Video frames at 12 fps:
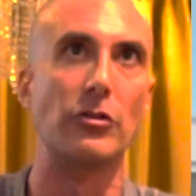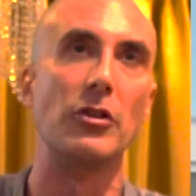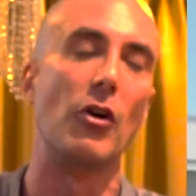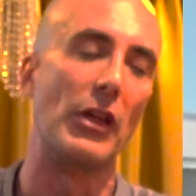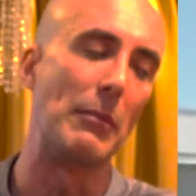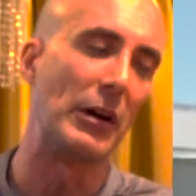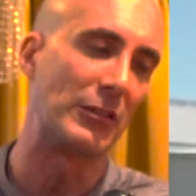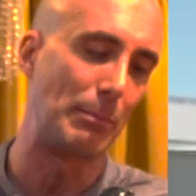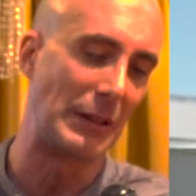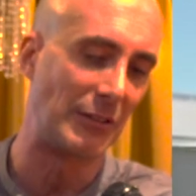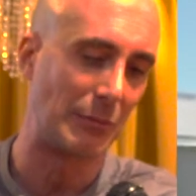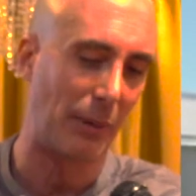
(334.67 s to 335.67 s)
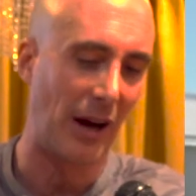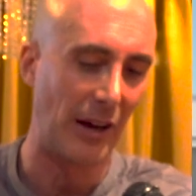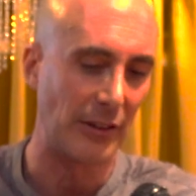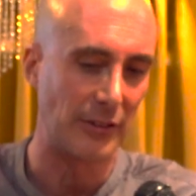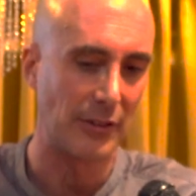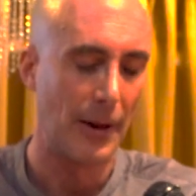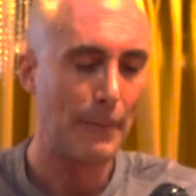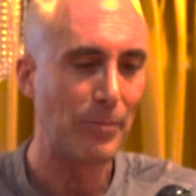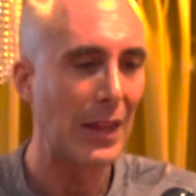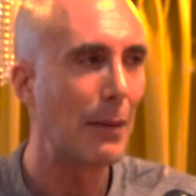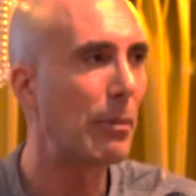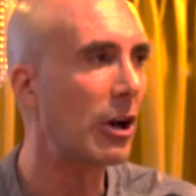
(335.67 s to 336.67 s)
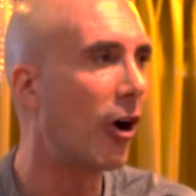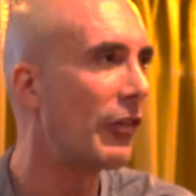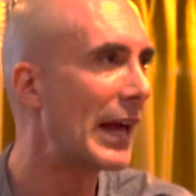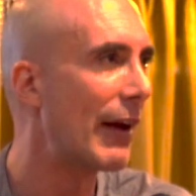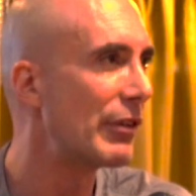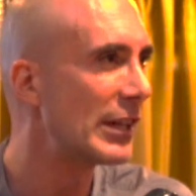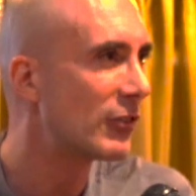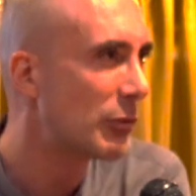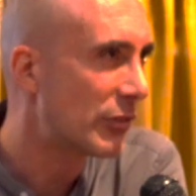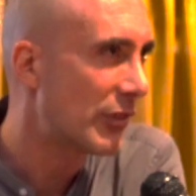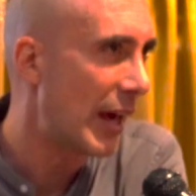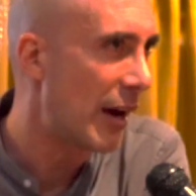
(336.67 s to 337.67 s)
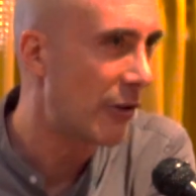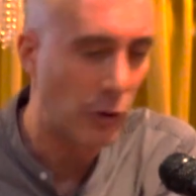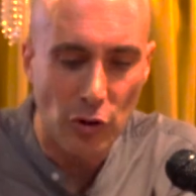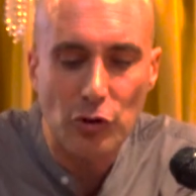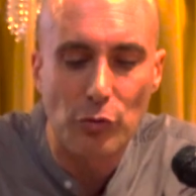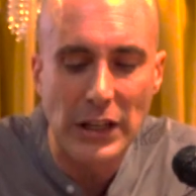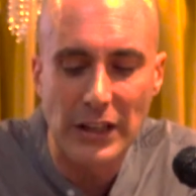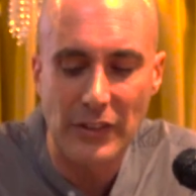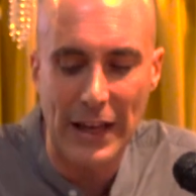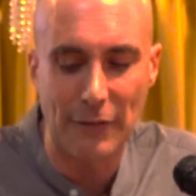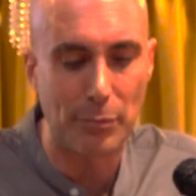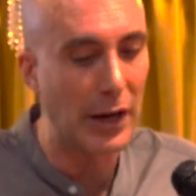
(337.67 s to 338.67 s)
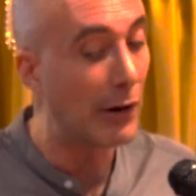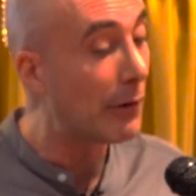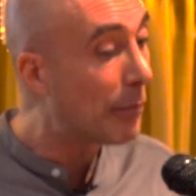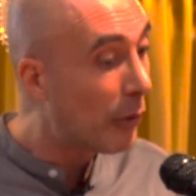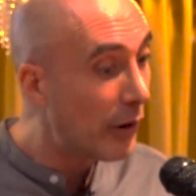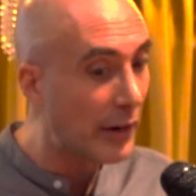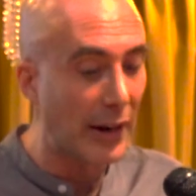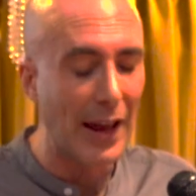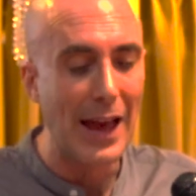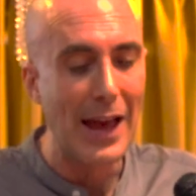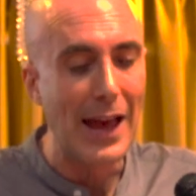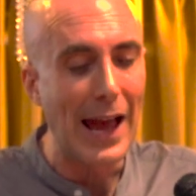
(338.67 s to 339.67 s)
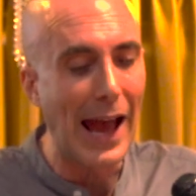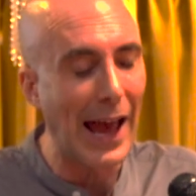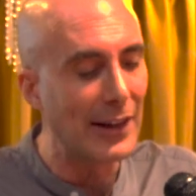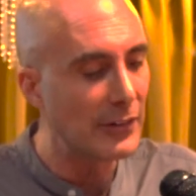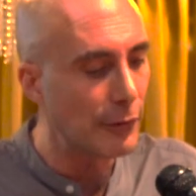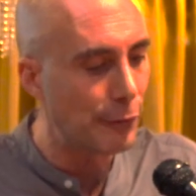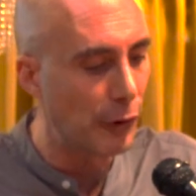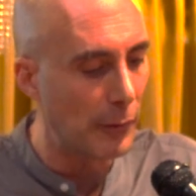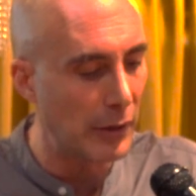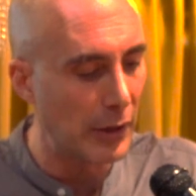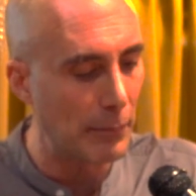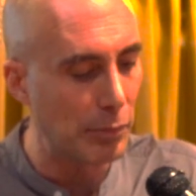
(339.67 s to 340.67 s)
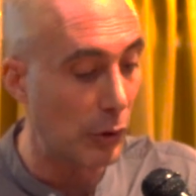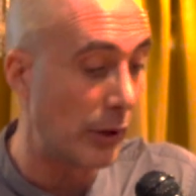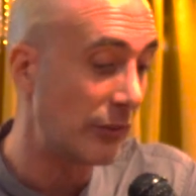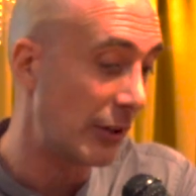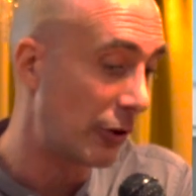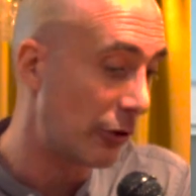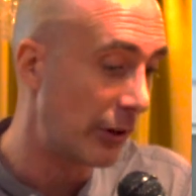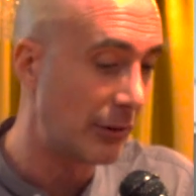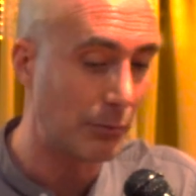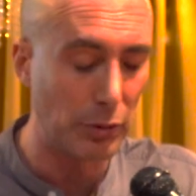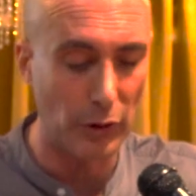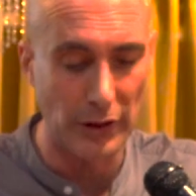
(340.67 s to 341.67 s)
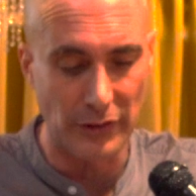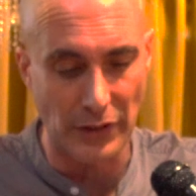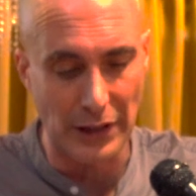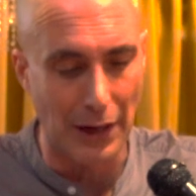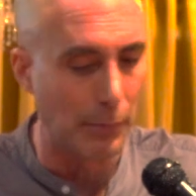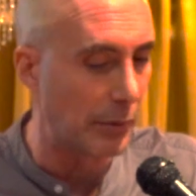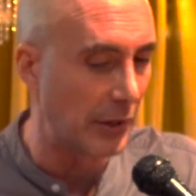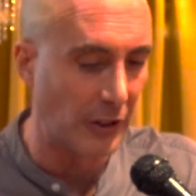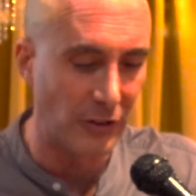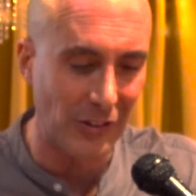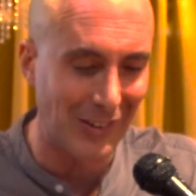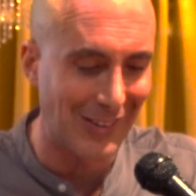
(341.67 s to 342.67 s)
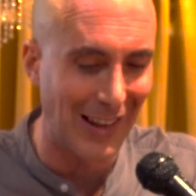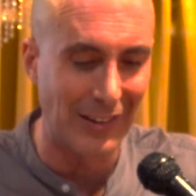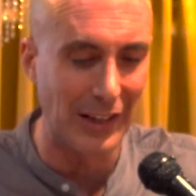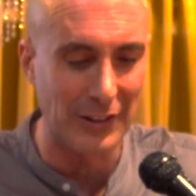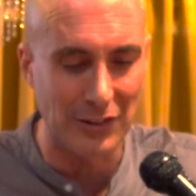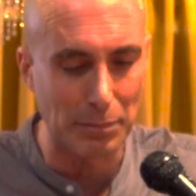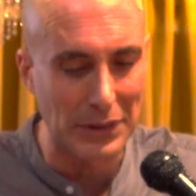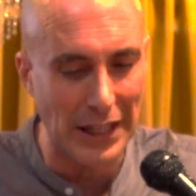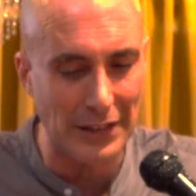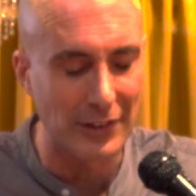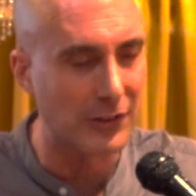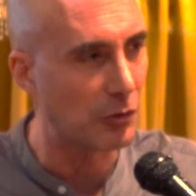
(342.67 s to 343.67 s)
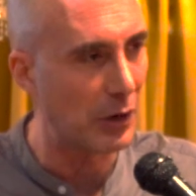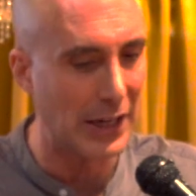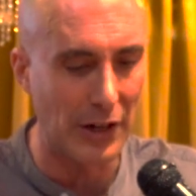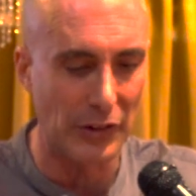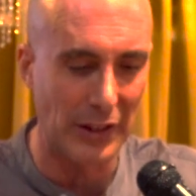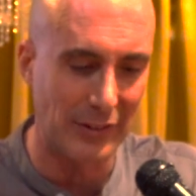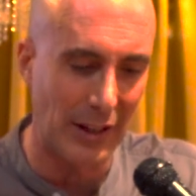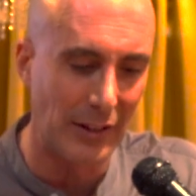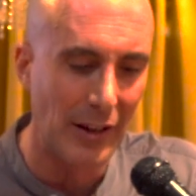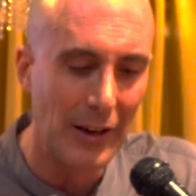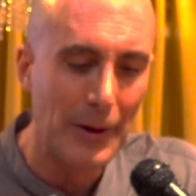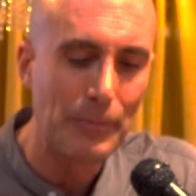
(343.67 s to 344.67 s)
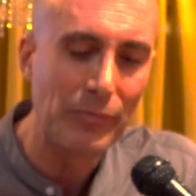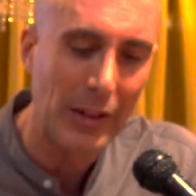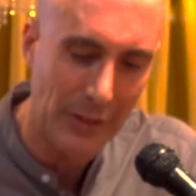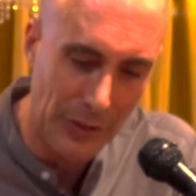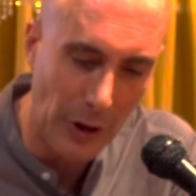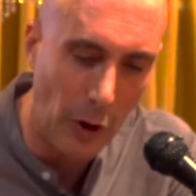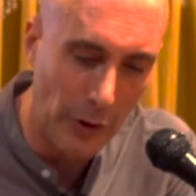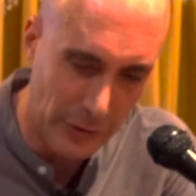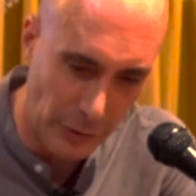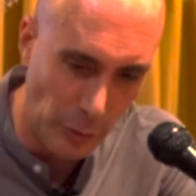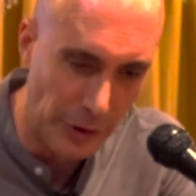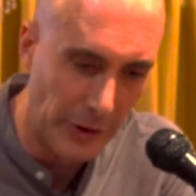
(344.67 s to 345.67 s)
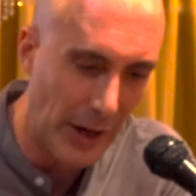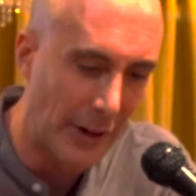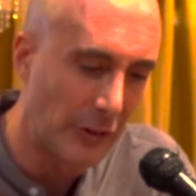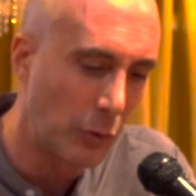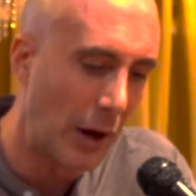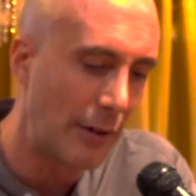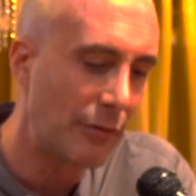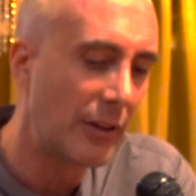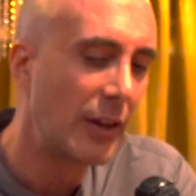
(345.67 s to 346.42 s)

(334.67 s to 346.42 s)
No, they must be spies. But all the evidence was there. You just read it in the FBI report. And former employees and current employees of the company just explained it straight out. They said that the suitor and his wife,